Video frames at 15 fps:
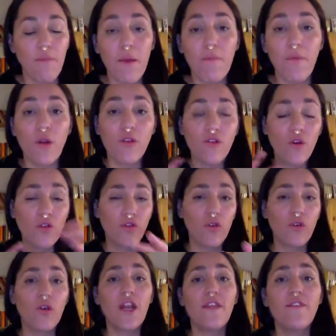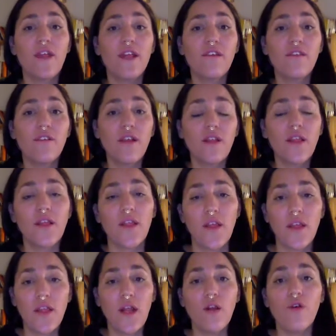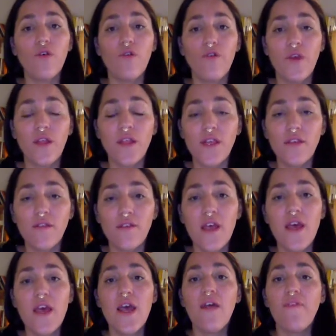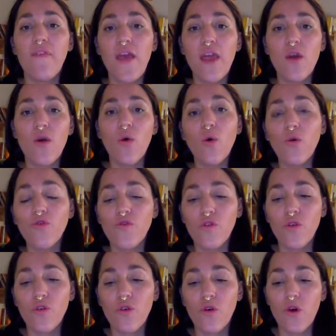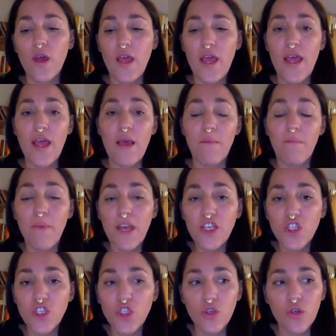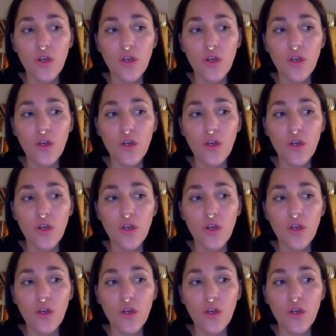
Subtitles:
It's also really interesting that in the law of Indies, they also mention